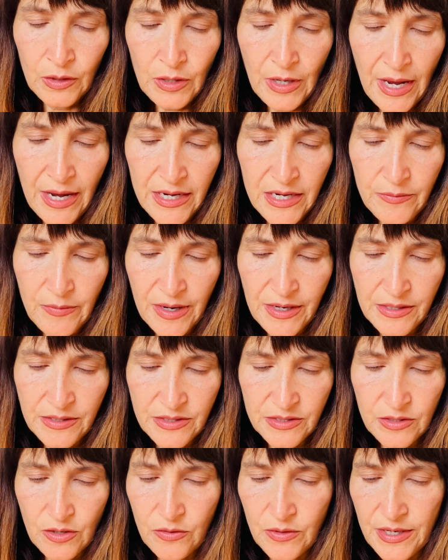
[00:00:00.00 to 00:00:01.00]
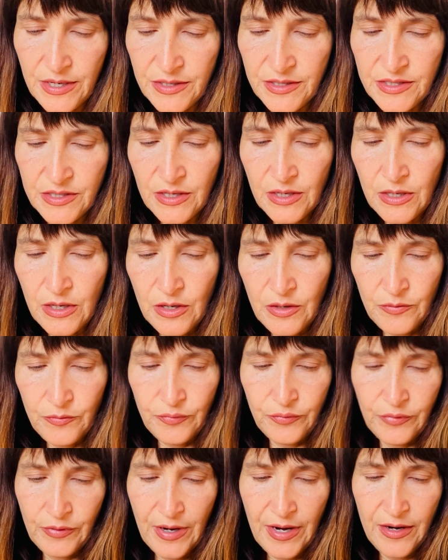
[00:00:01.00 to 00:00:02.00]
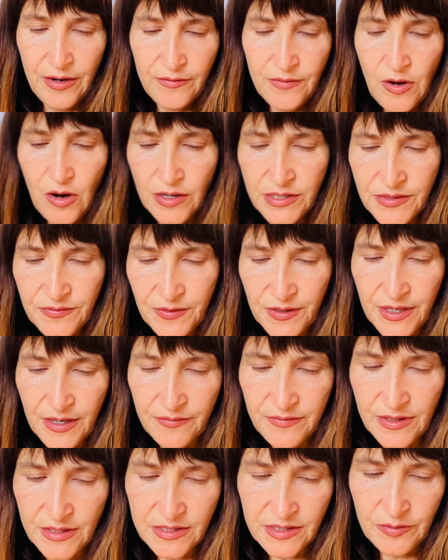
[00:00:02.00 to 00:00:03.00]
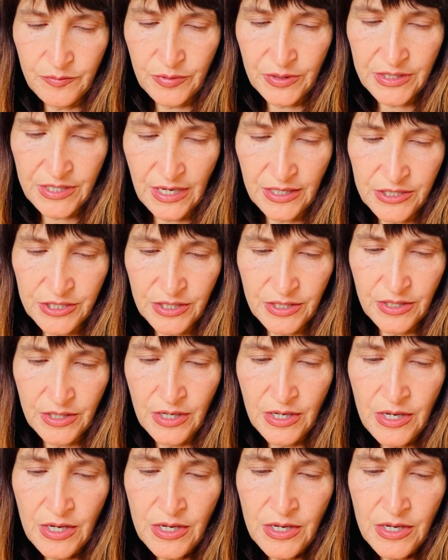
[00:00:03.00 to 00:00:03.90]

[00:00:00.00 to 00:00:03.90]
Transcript: Anyway, so here's prayer of God's forgiveness and protection.